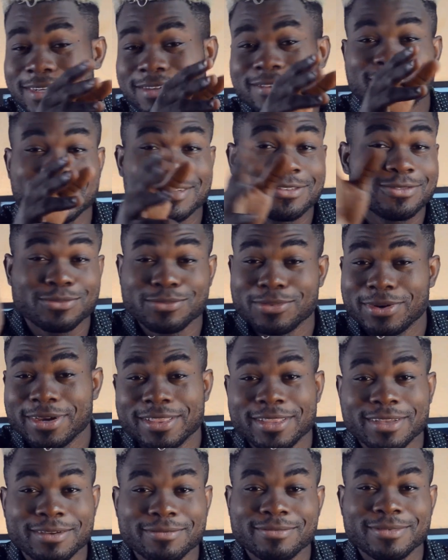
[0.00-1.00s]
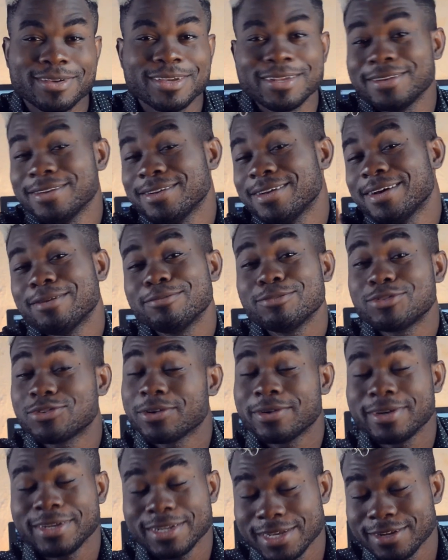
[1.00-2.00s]
just wear them, and I'm
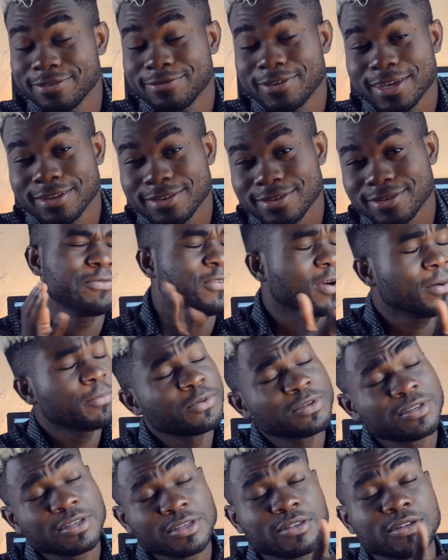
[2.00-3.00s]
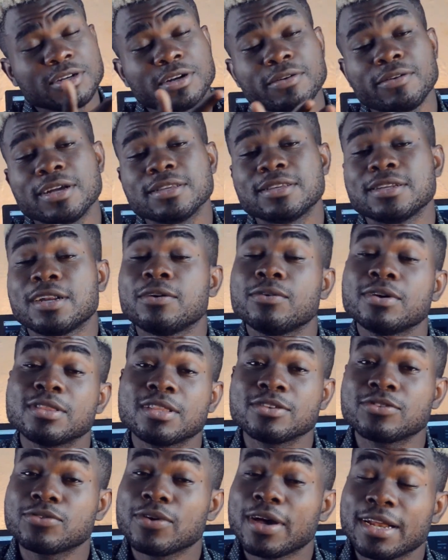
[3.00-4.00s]
sorry in advance. Before I proceed to the rant, I
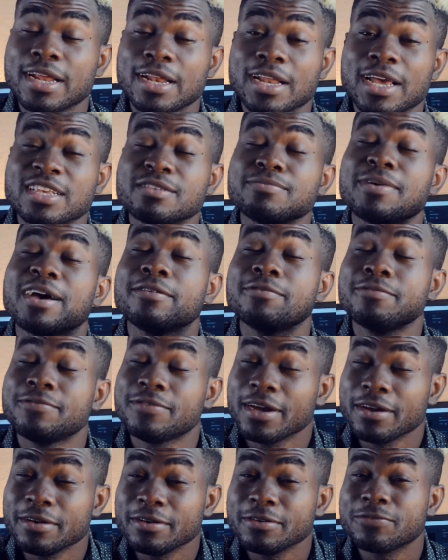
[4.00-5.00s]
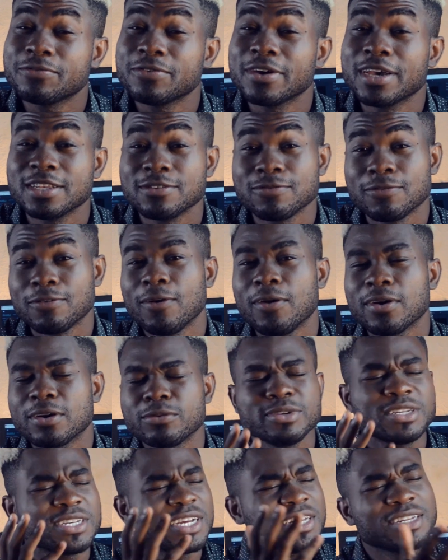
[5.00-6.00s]
wanted to analyze my very first vlog,
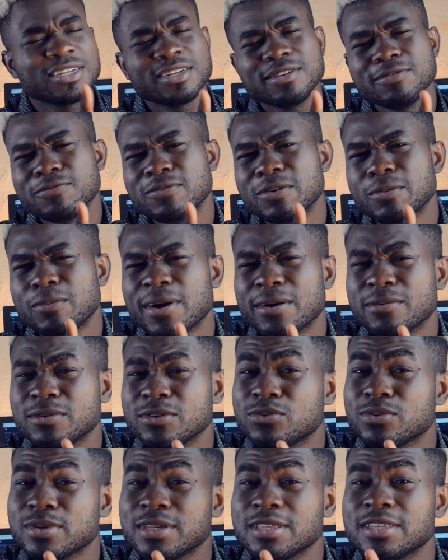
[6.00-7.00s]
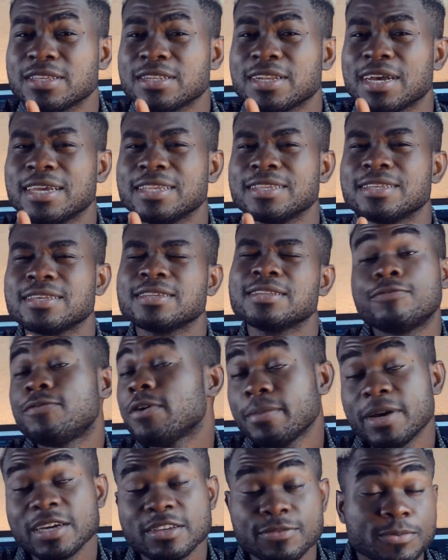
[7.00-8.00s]
which I did in February 2019.
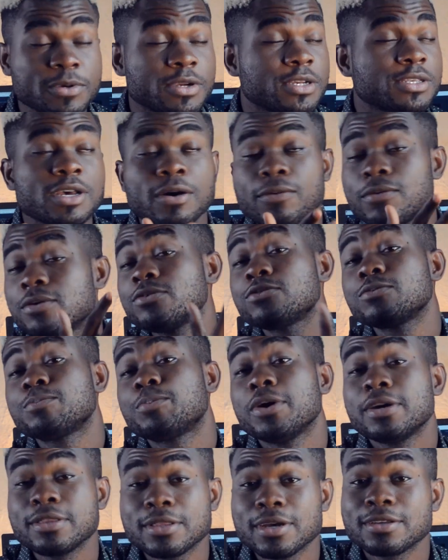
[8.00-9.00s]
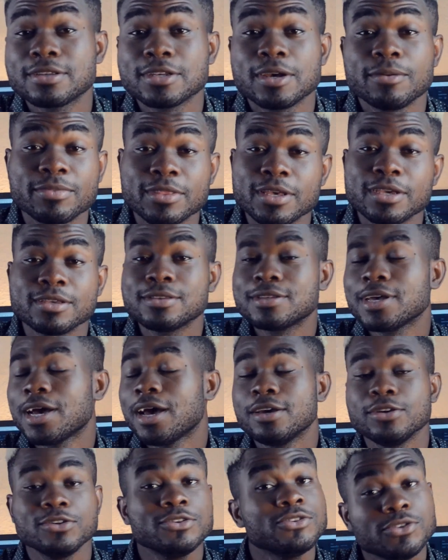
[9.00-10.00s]
From experience, I want to point out some things
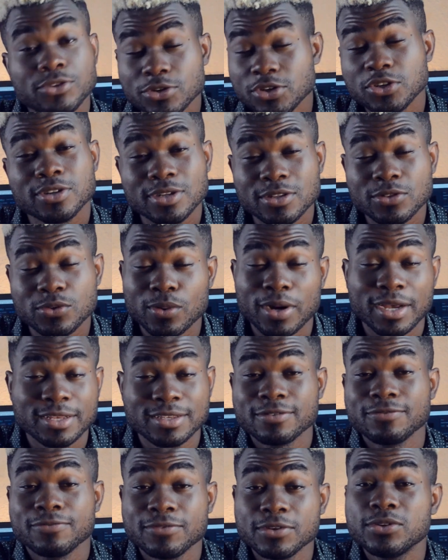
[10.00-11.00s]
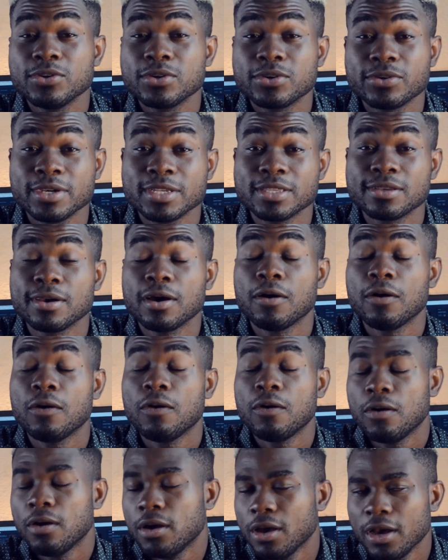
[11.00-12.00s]
that you shouldn't do as a video creator
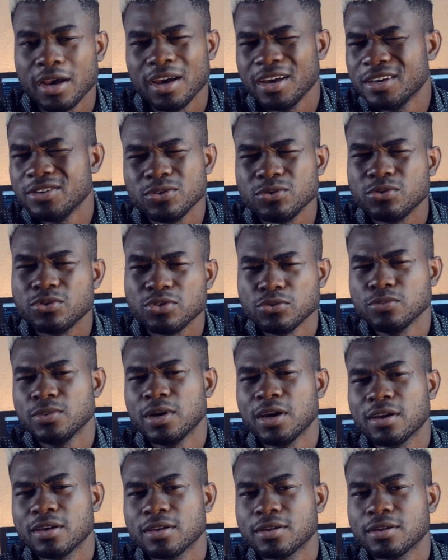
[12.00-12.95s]
or a YouTuber.